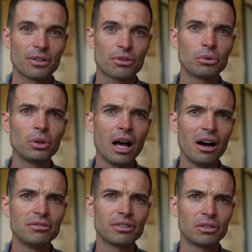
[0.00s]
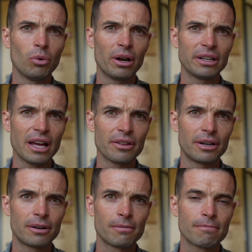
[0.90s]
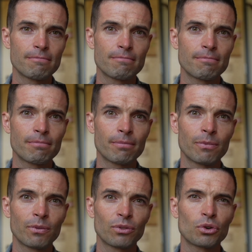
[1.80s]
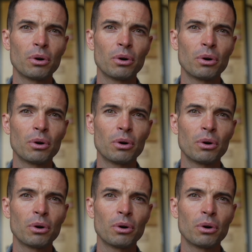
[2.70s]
through love of one another, through